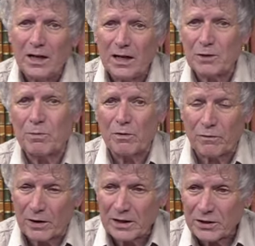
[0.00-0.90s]
He spoke
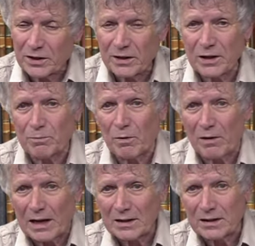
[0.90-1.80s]
French, he
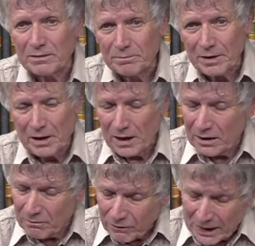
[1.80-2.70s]
spoke Latin,
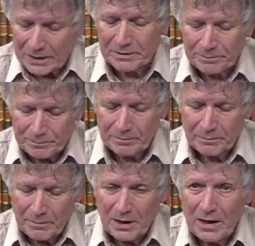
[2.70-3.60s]
and in fact,
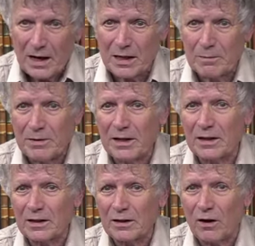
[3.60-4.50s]
at the
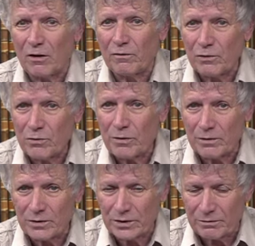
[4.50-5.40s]
beginning of
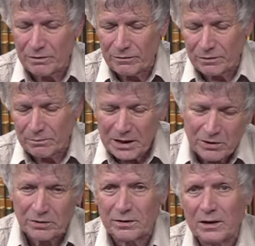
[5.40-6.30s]
Luther's
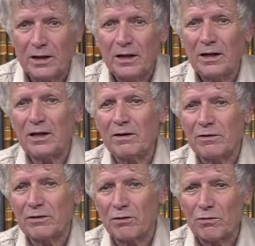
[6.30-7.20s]
Reformation, he
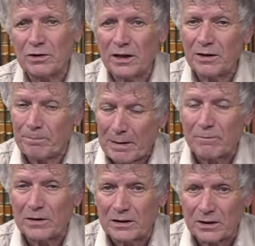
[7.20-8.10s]
even wrote a
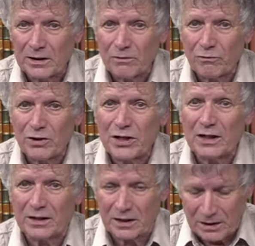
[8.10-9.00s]
pamphlet
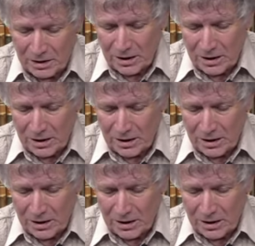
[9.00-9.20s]
rejecting